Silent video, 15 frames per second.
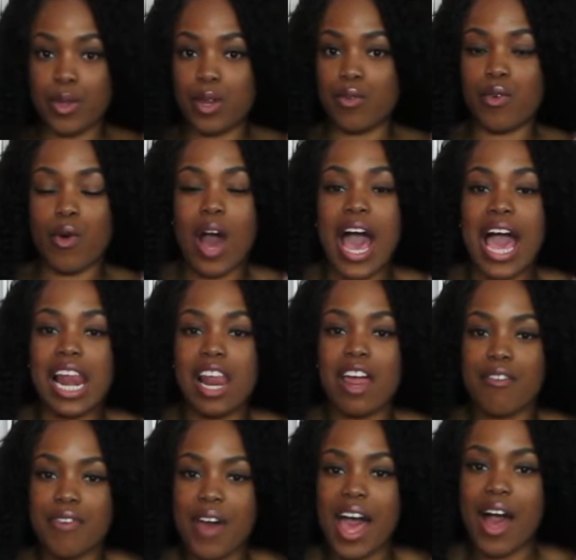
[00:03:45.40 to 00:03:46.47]
beautiful. I
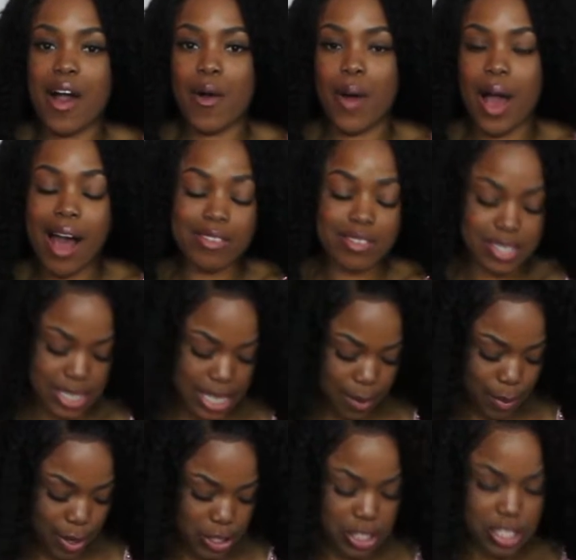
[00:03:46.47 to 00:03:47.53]
love how House of
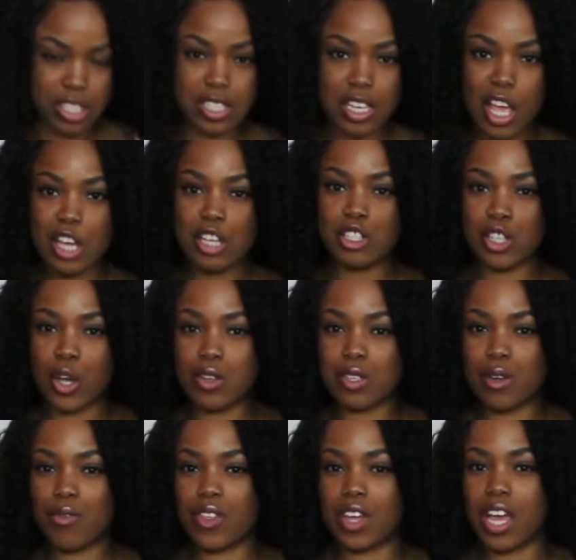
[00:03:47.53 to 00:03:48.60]
CB just shows
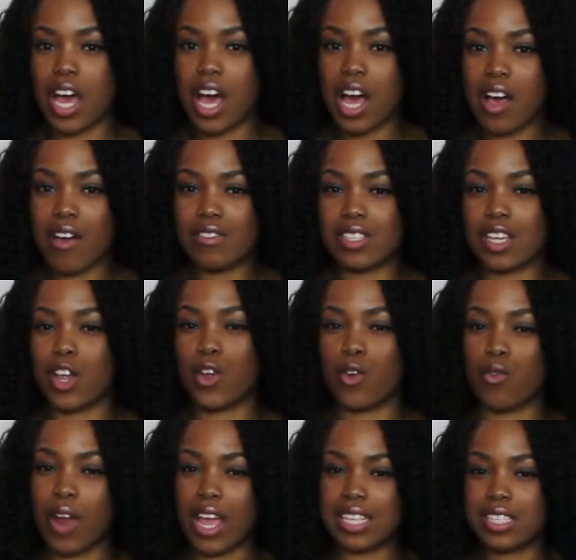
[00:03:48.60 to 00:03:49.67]
off the curves and
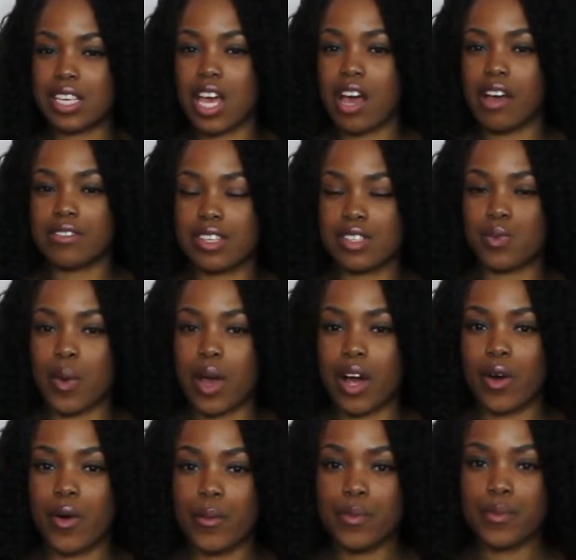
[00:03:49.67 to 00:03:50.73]
creates curves as
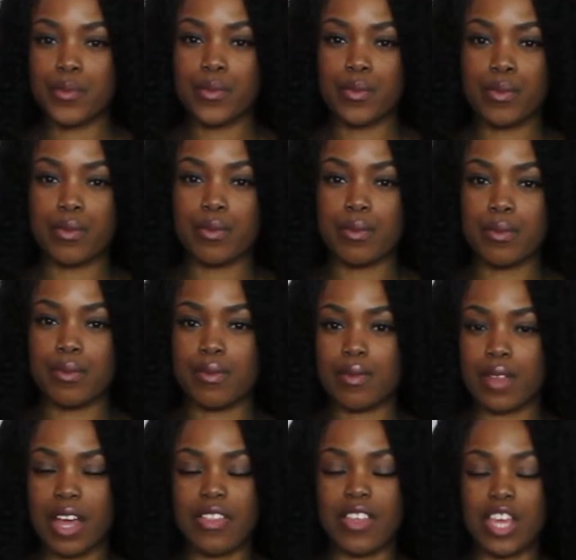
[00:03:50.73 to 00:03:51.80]
well.
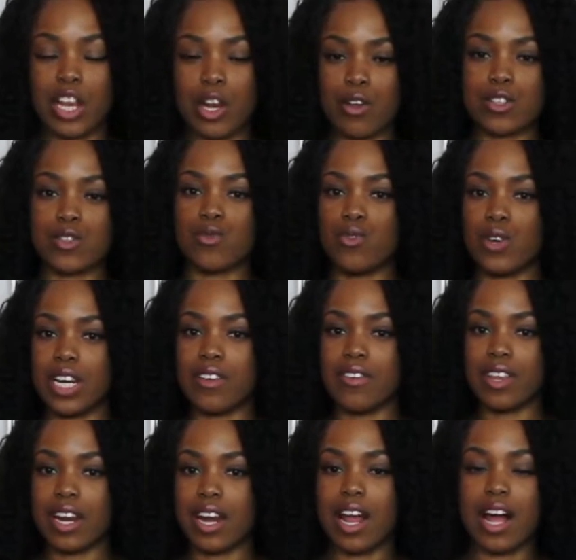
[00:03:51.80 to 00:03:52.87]
I think it looks really